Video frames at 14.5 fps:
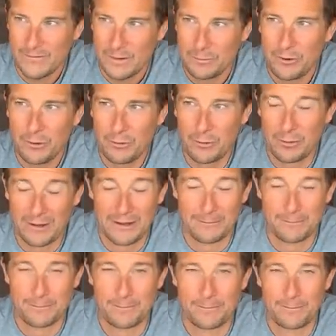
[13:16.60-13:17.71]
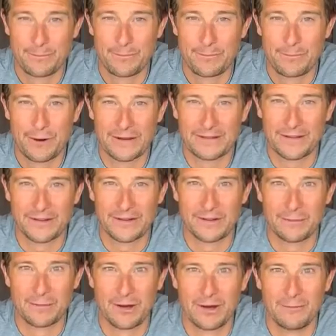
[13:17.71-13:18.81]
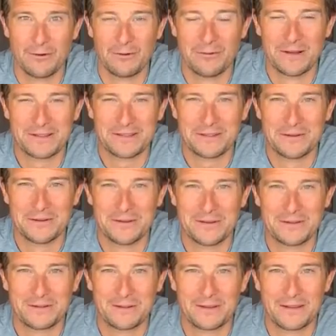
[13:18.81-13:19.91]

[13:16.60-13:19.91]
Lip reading: probably President Obama, whilst he is,